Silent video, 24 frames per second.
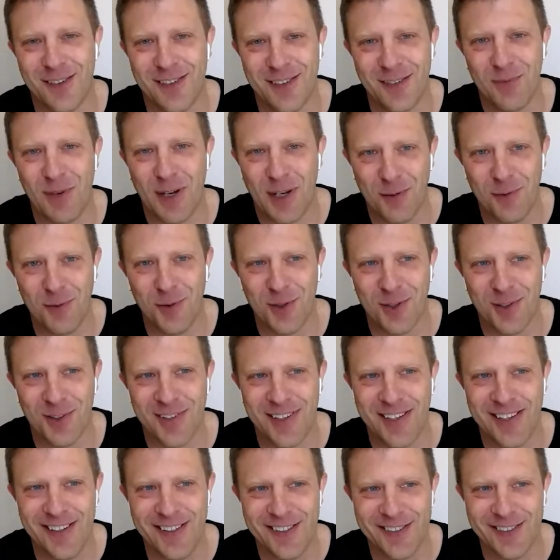it's wonderful
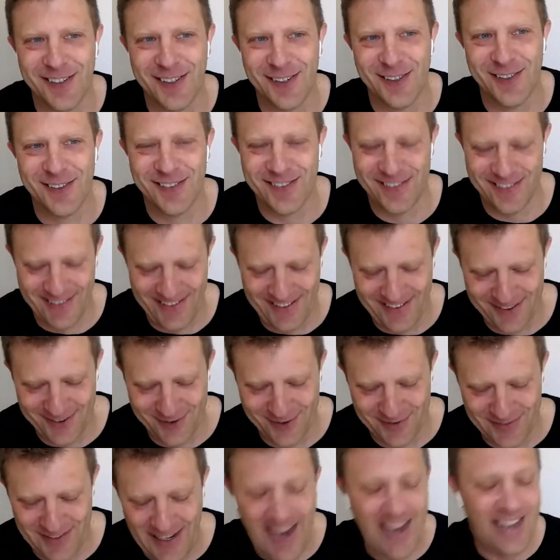to see. So it's
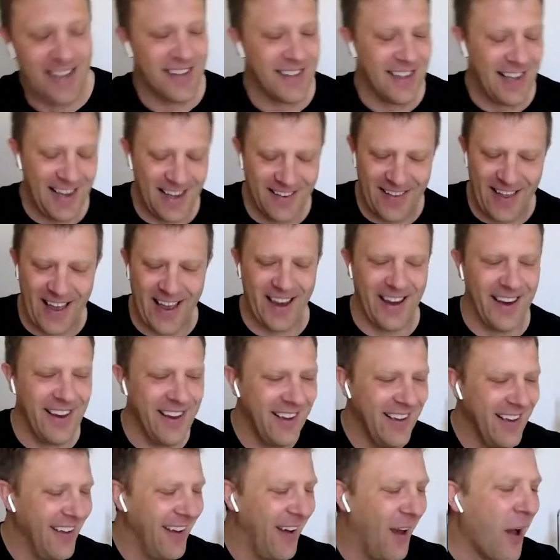good. And
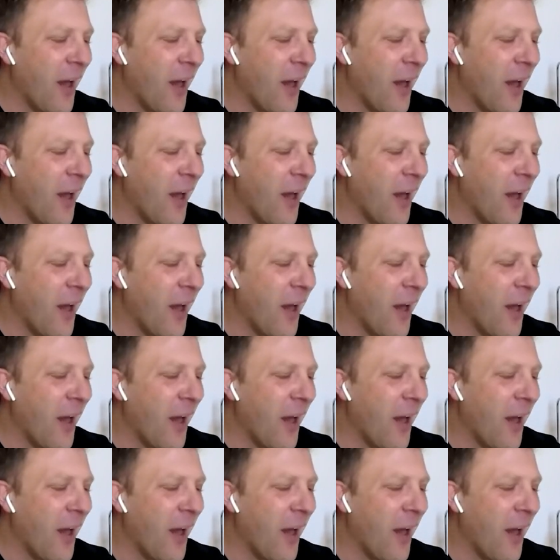they,